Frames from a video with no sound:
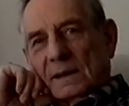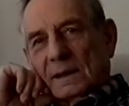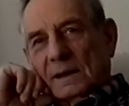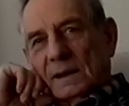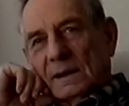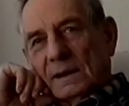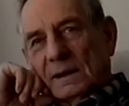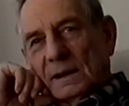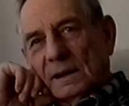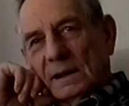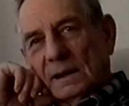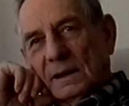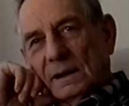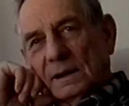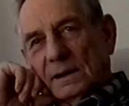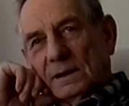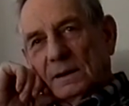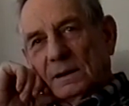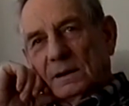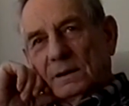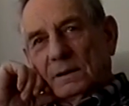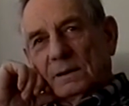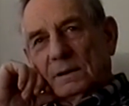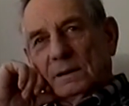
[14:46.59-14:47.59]
And they had
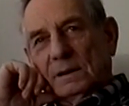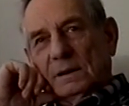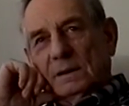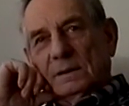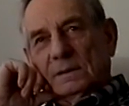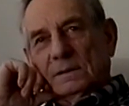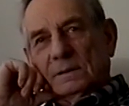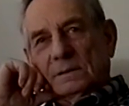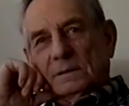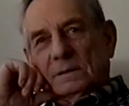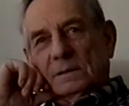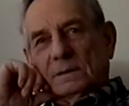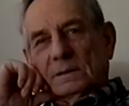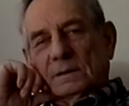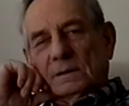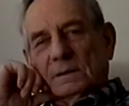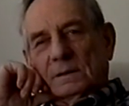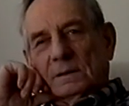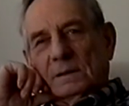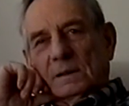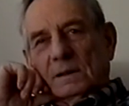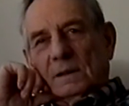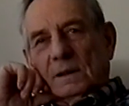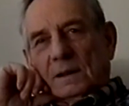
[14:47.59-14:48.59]
their
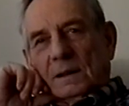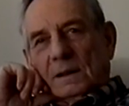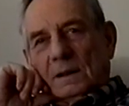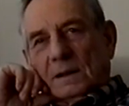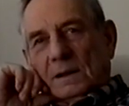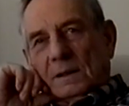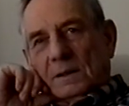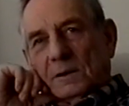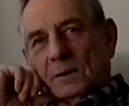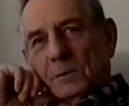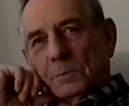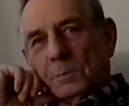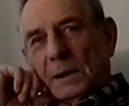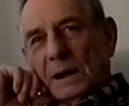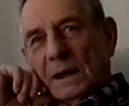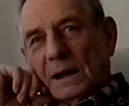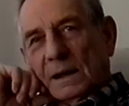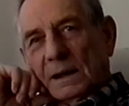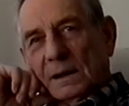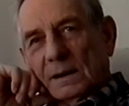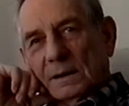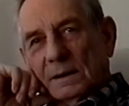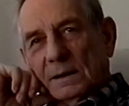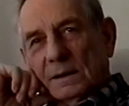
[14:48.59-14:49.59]

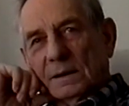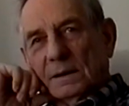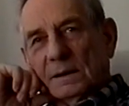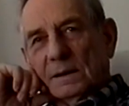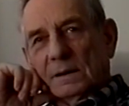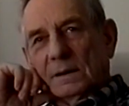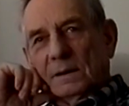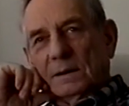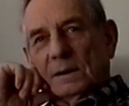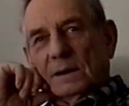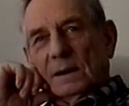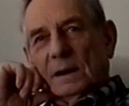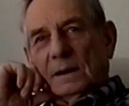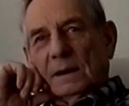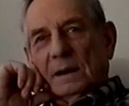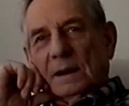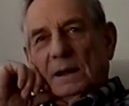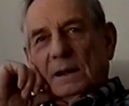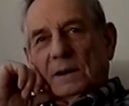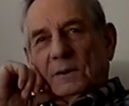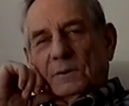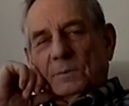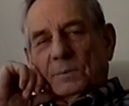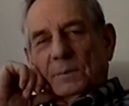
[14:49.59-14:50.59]
band, their
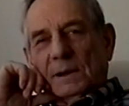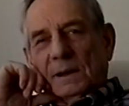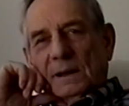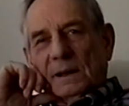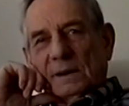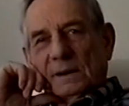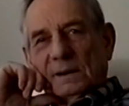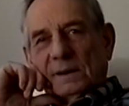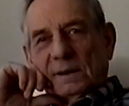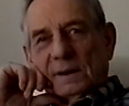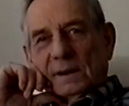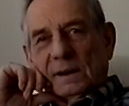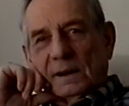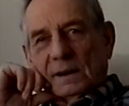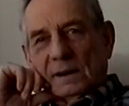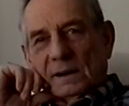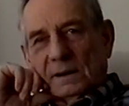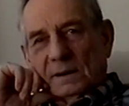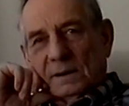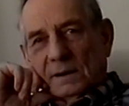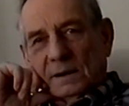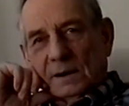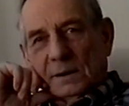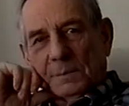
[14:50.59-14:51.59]
dance band, and
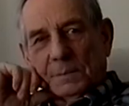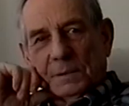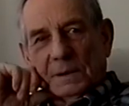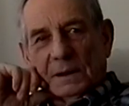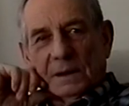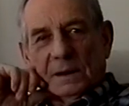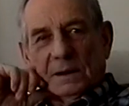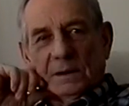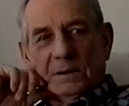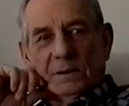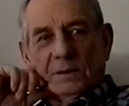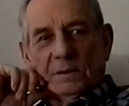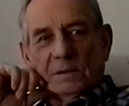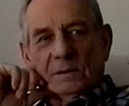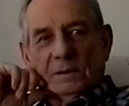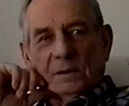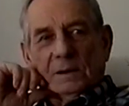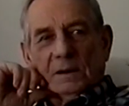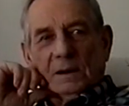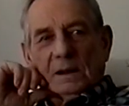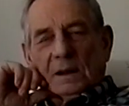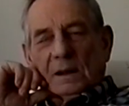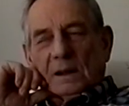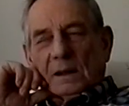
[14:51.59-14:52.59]
they played
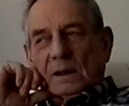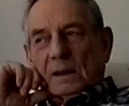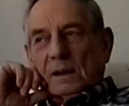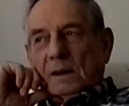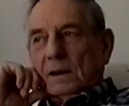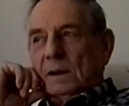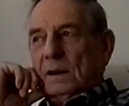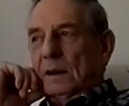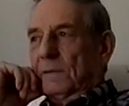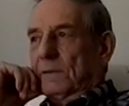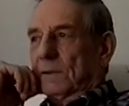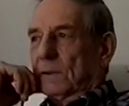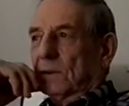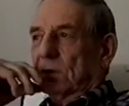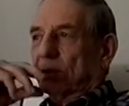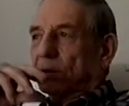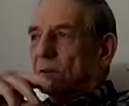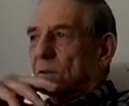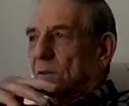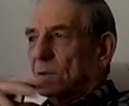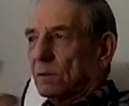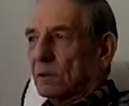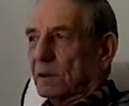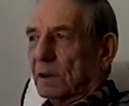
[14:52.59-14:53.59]
different
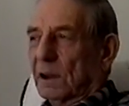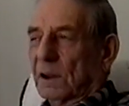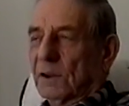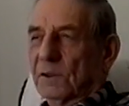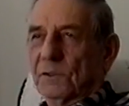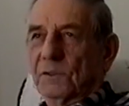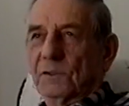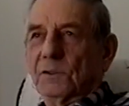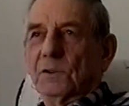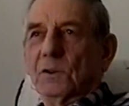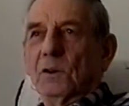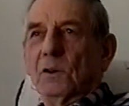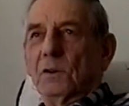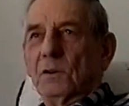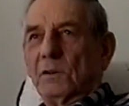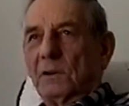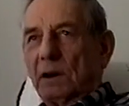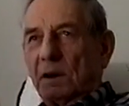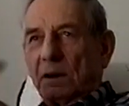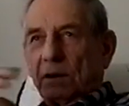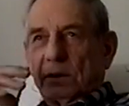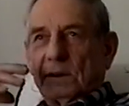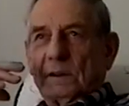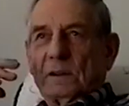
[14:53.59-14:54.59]
occasions all
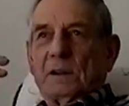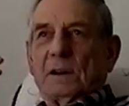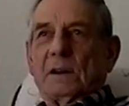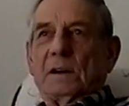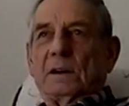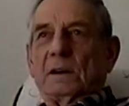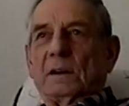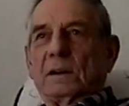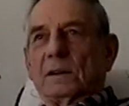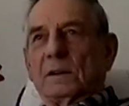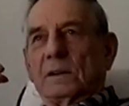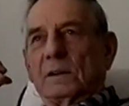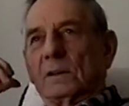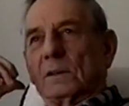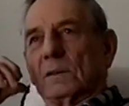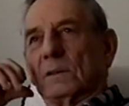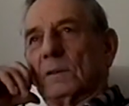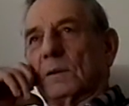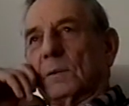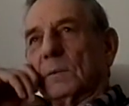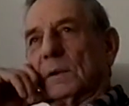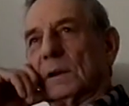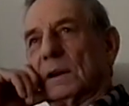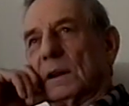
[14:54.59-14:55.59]
around the area, you
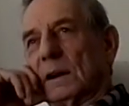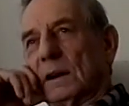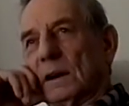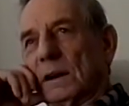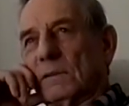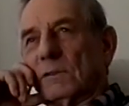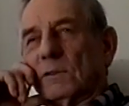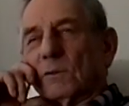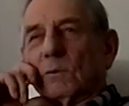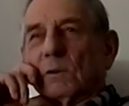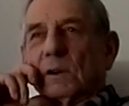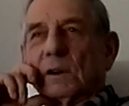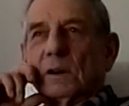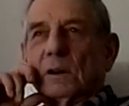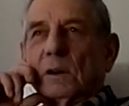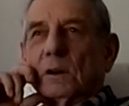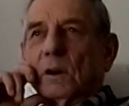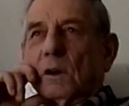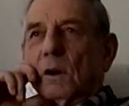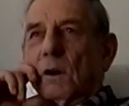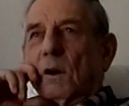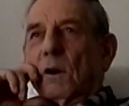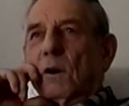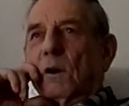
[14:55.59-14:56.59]
know. I mean, they never went a
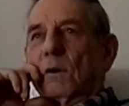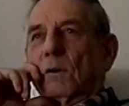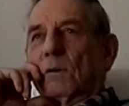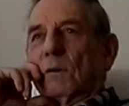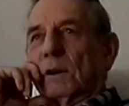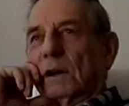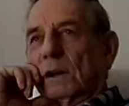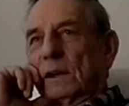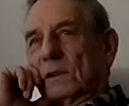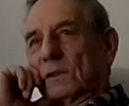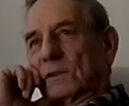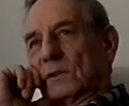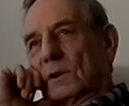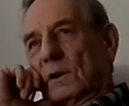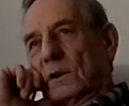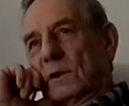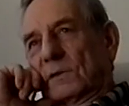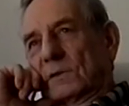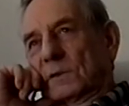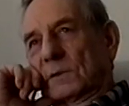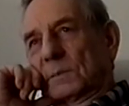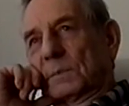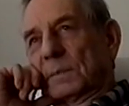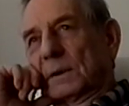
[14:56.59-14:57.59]
long ways
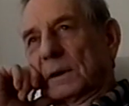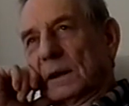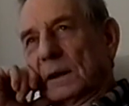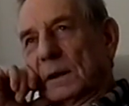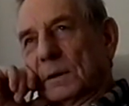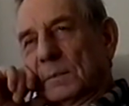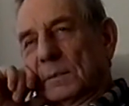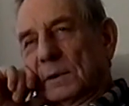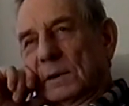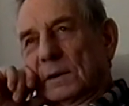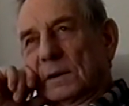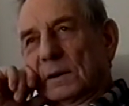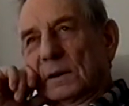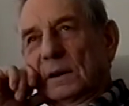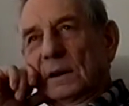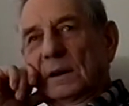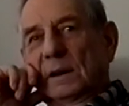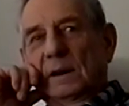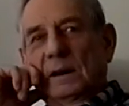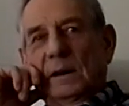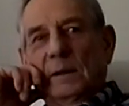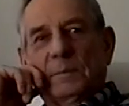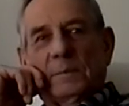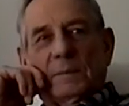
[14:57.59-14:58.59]
off to play, but
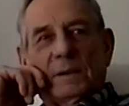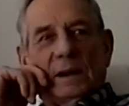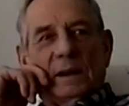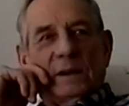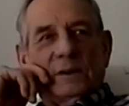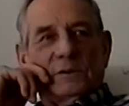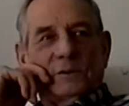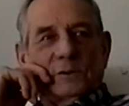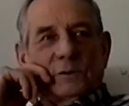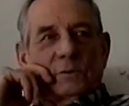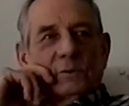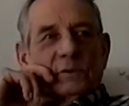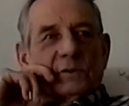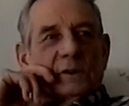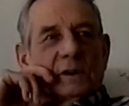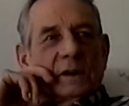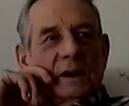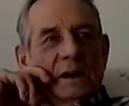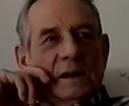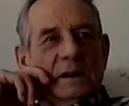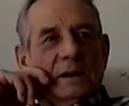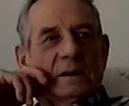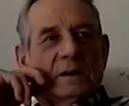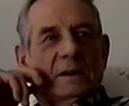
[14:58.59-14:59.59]
in them days there was a
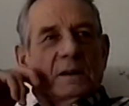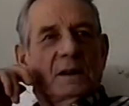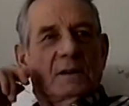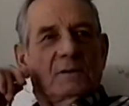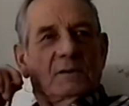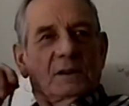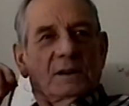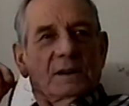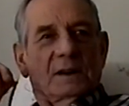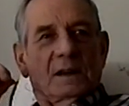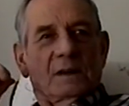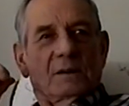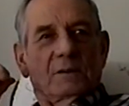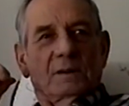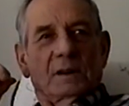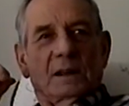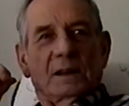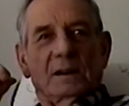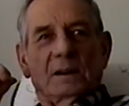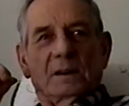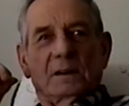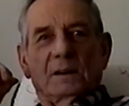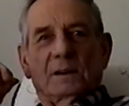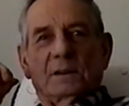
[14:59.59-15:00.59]
lot of, every town
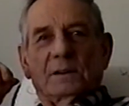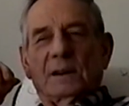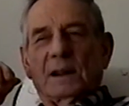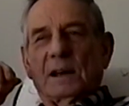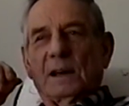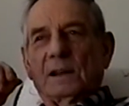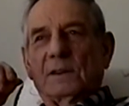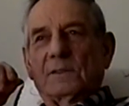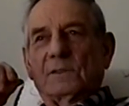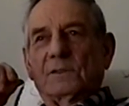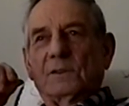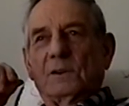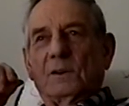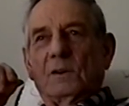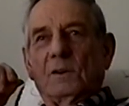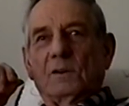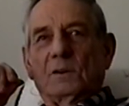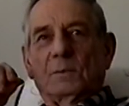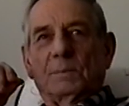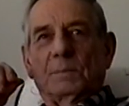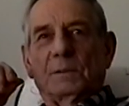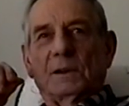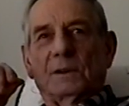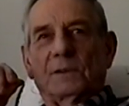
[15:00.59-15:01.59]
had a little dance hall
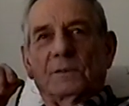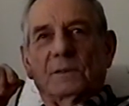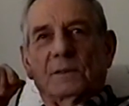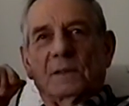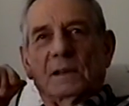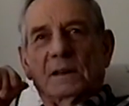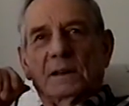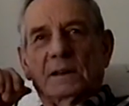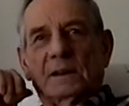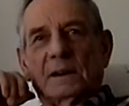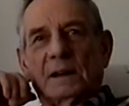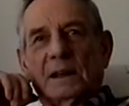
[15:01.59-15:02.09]
or a place where they could